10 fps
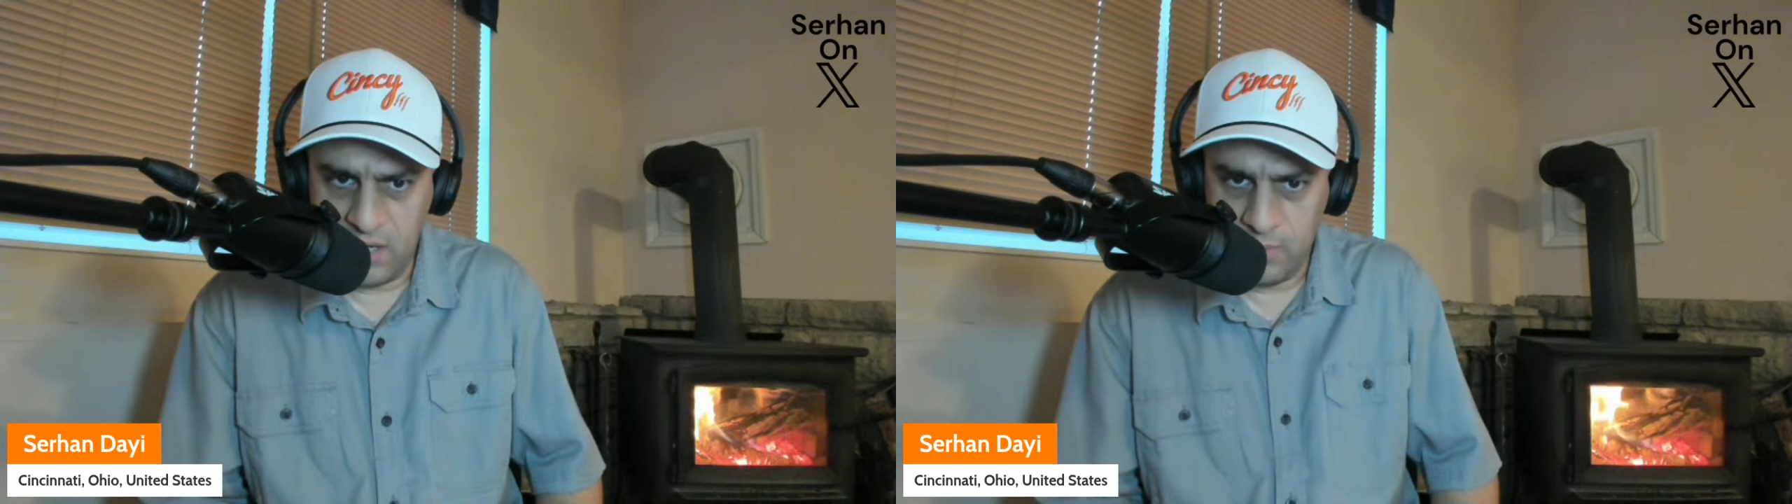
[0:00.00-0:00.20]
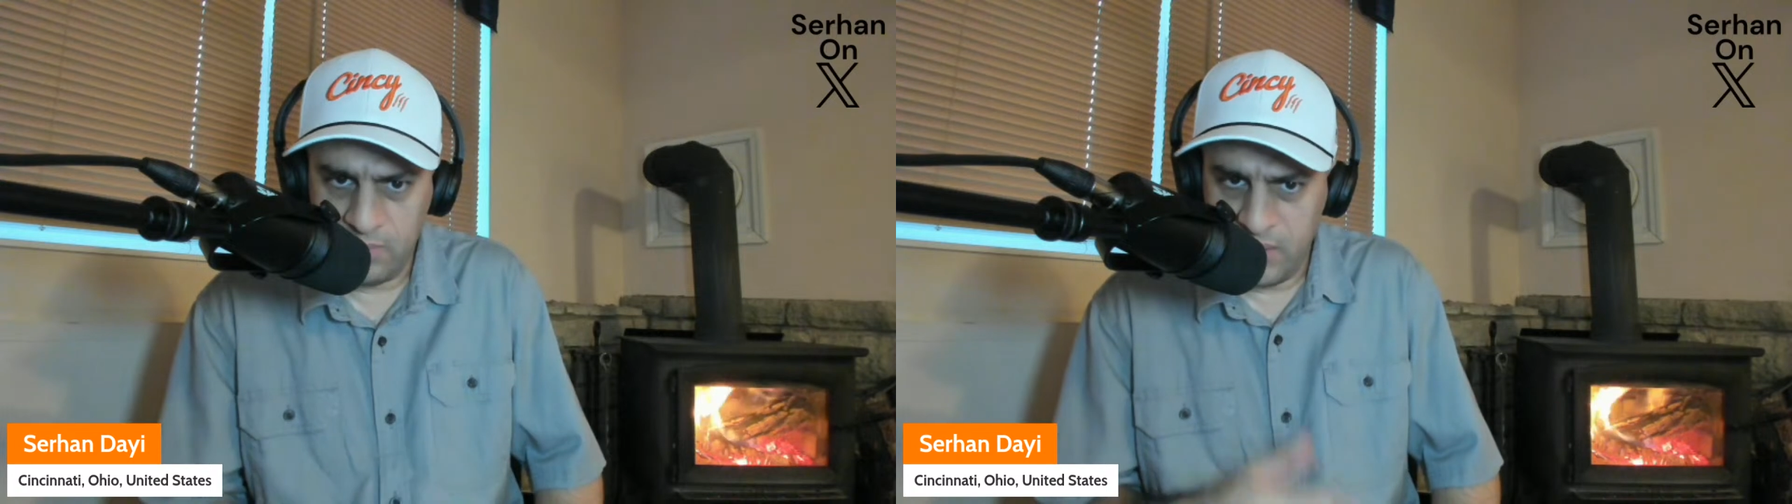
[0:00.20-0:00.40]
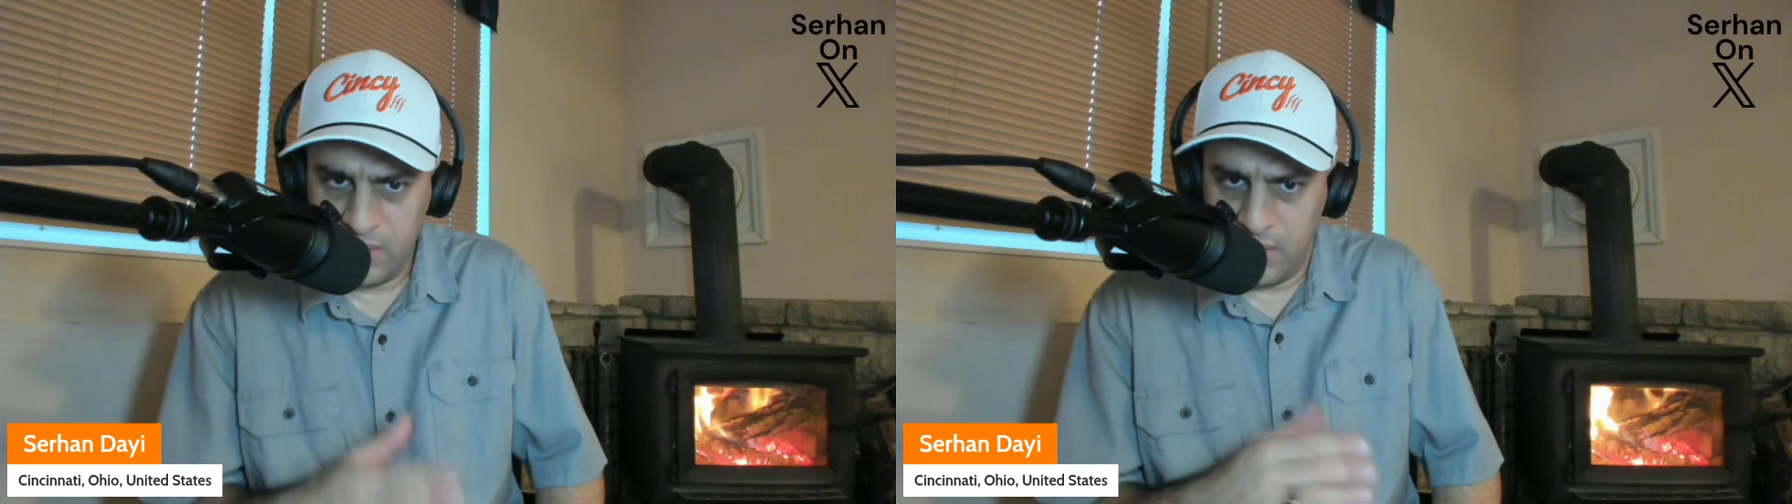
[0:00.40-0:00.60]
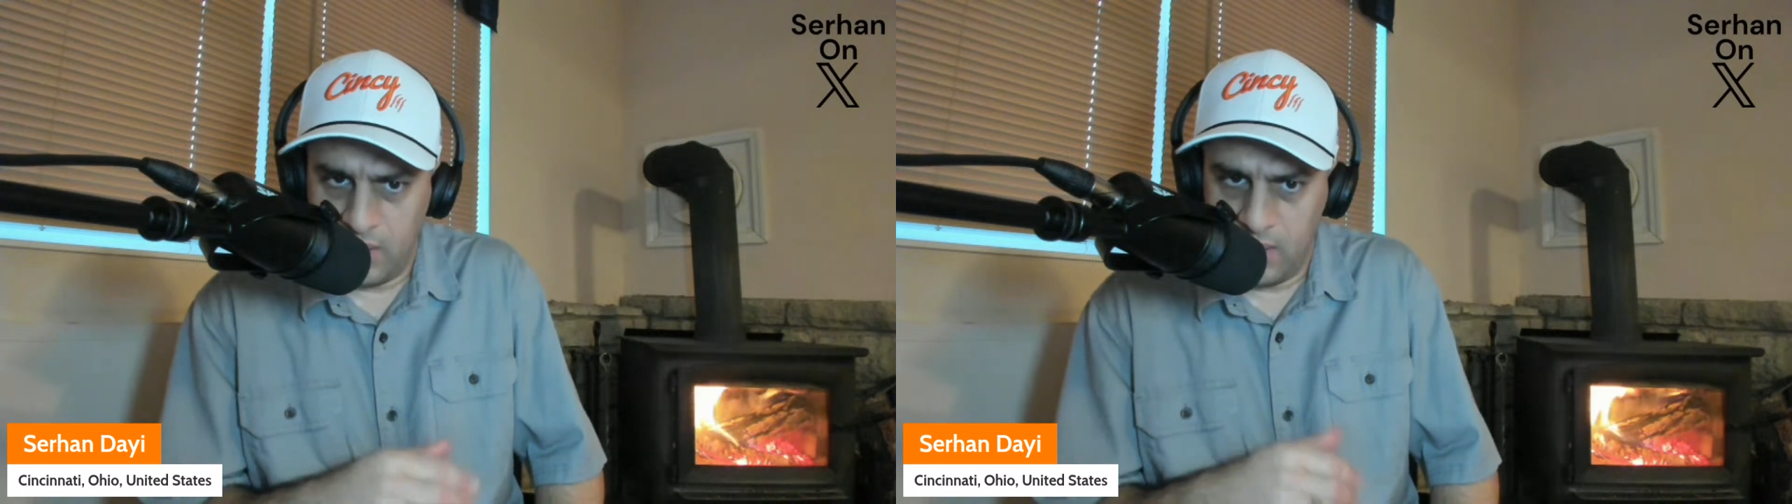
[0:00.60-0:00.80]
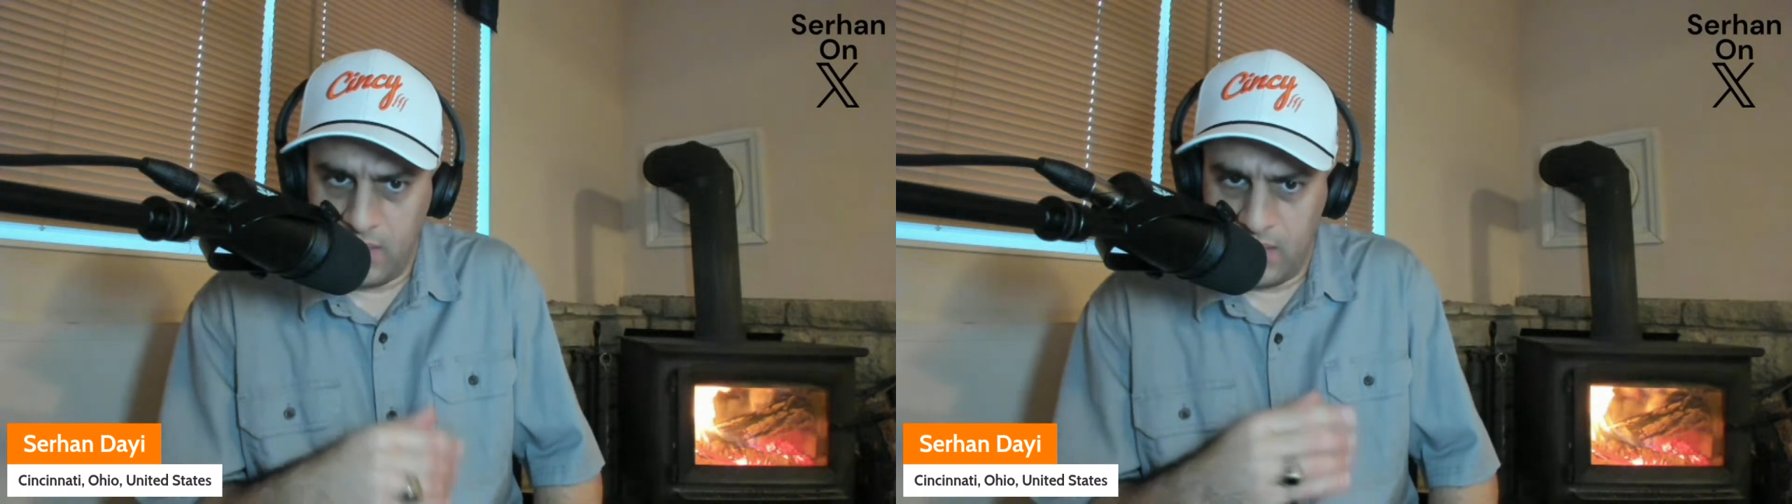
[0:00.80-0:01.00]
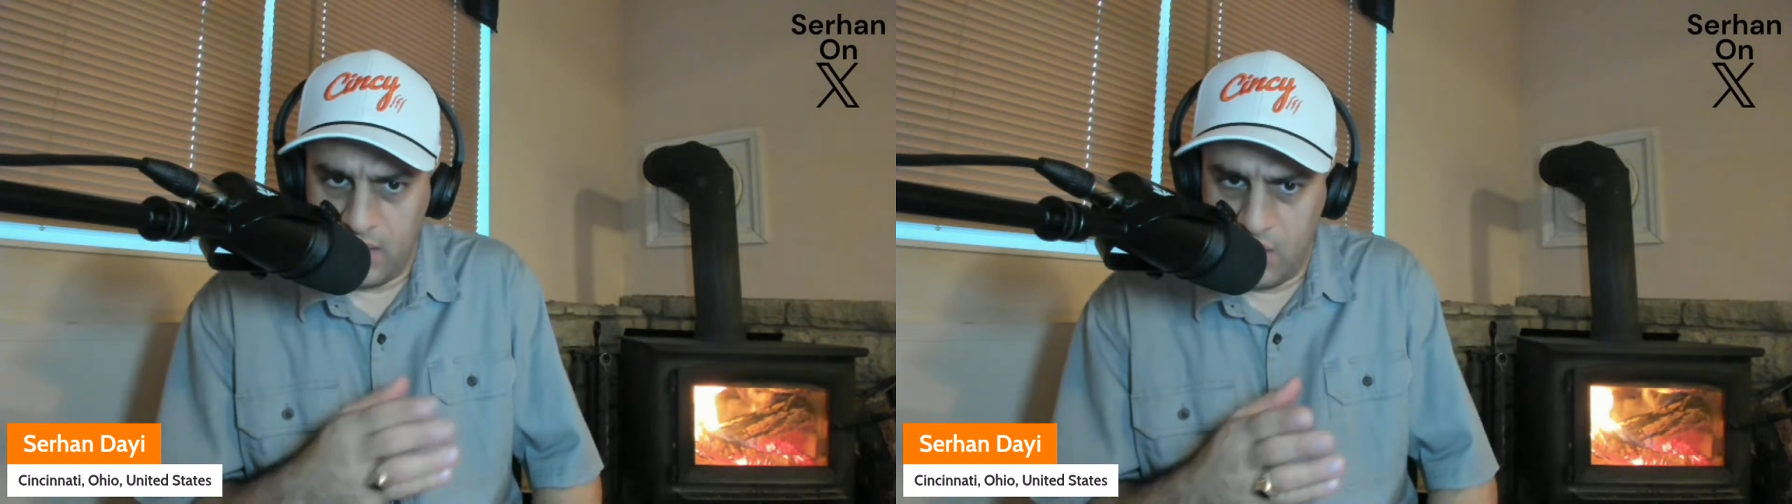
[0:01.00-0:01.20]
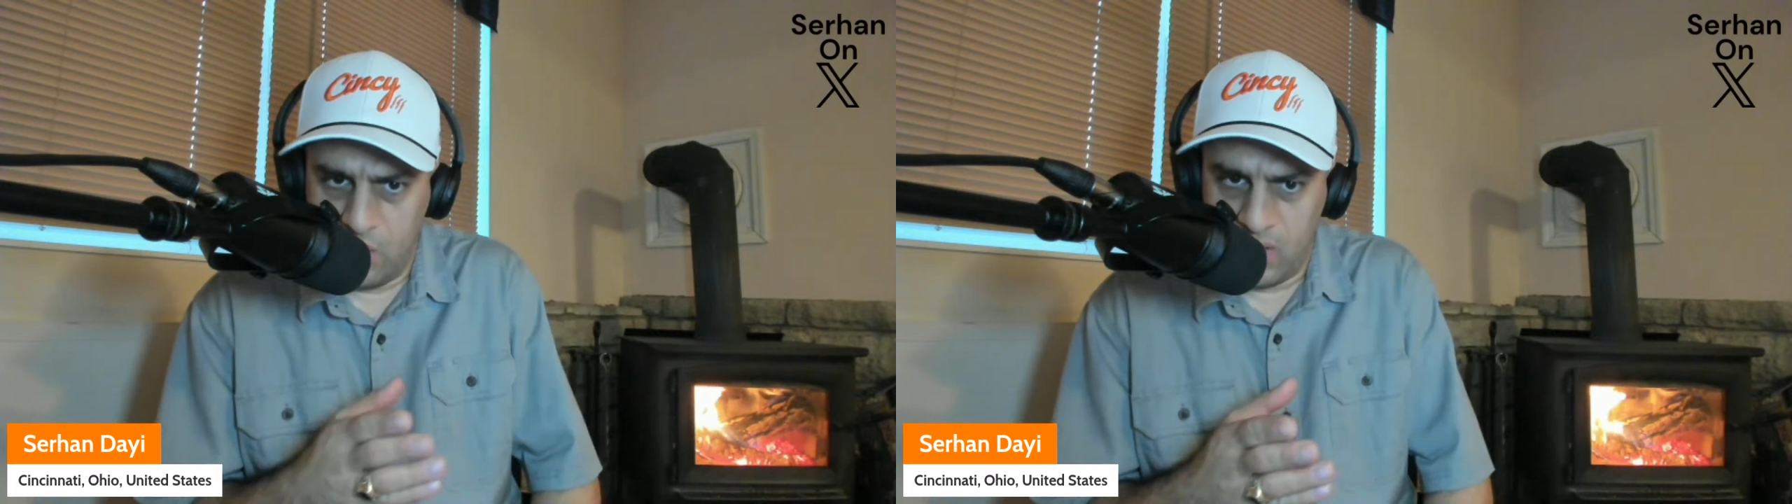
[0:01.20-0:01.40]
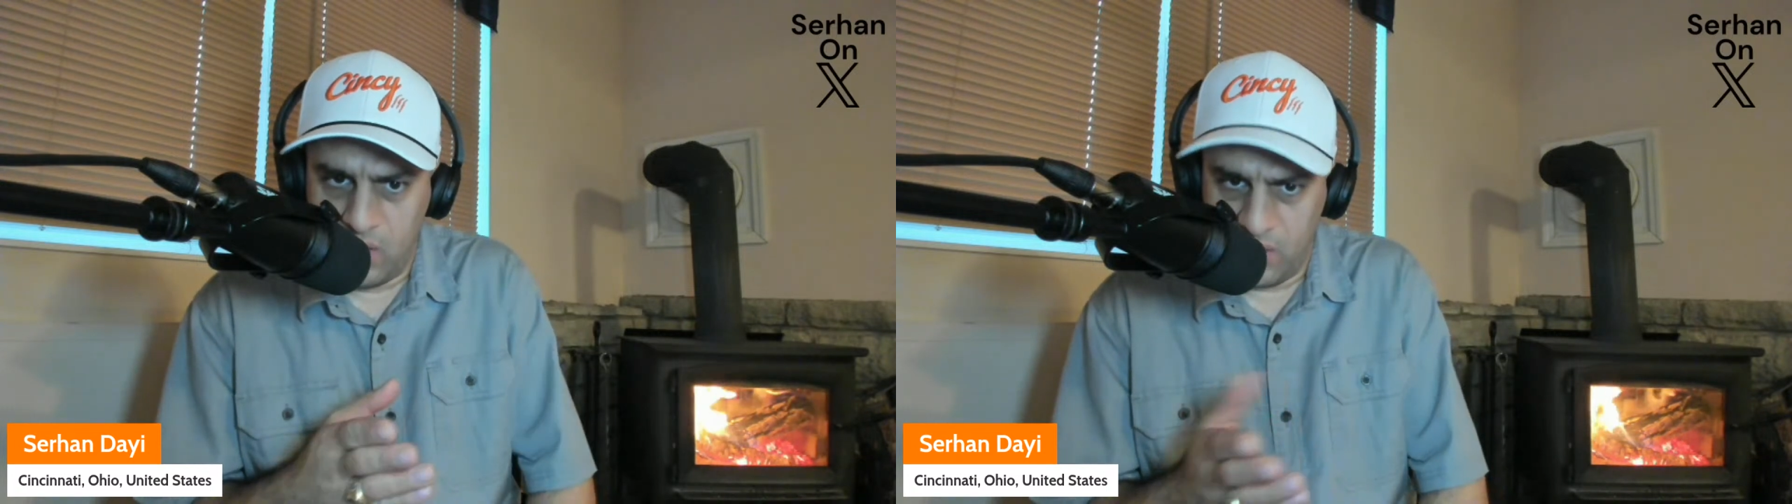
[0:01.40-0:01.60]
there.
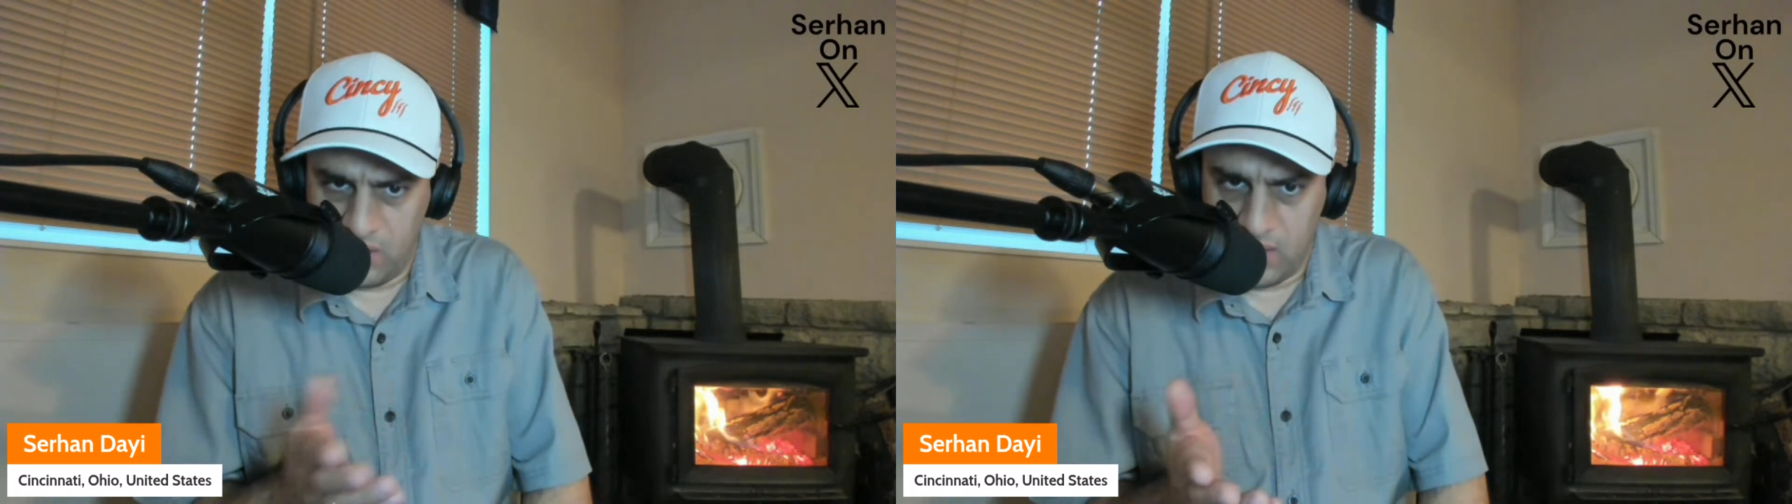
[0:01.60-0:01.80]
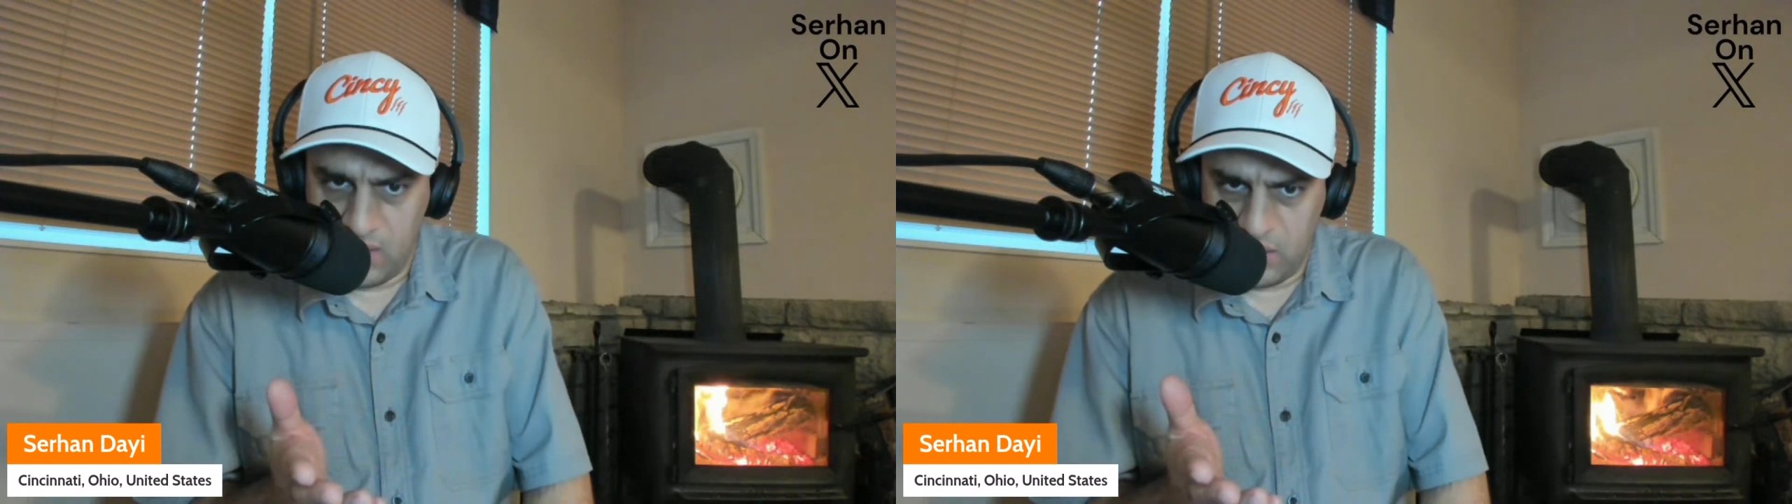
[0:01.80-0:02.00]
And we know